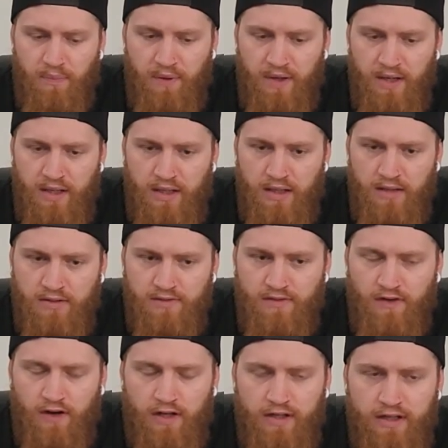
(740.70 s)
But I was
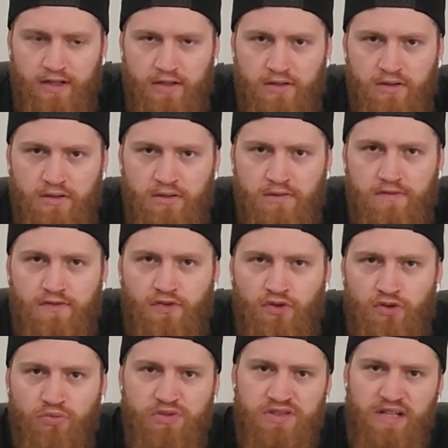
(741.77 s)
finding
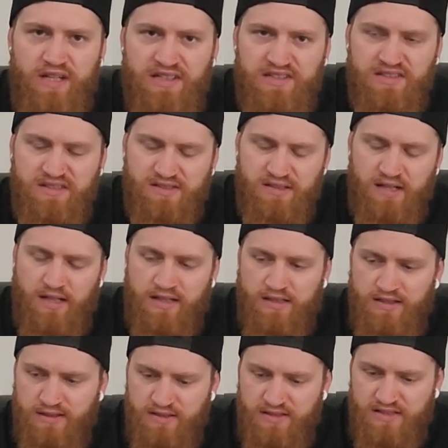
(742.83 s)
food was getting stuck
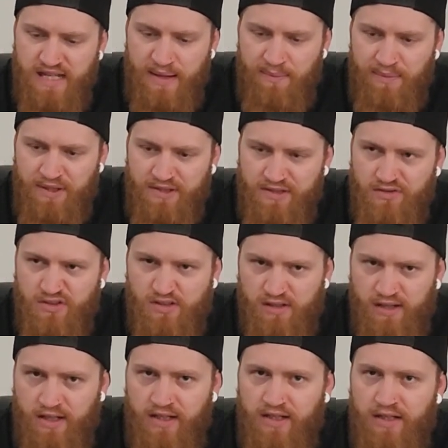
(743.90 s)
in the snap bits, and I was
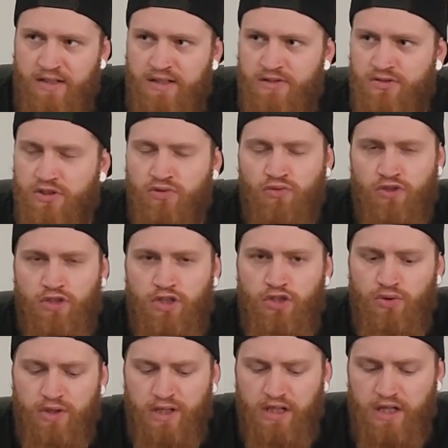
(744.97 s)
cleaning it, and it was just really
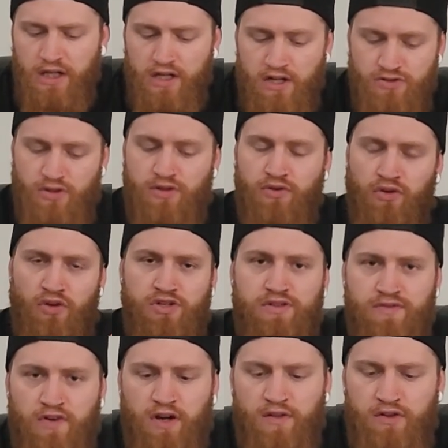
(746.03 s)
annoying. So I thought I'd
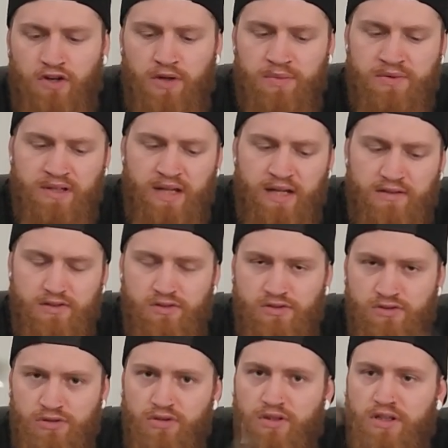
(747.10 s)
just finally opt out
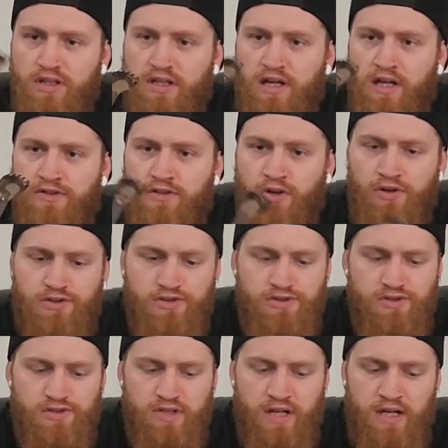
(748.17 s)
to a
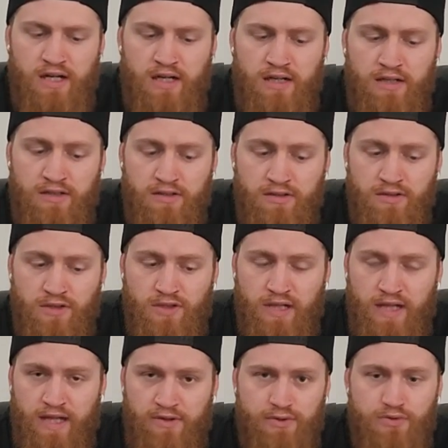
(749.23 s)
TROWEL long
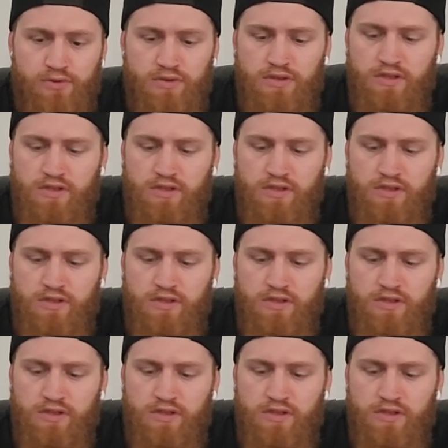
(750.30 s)
handle.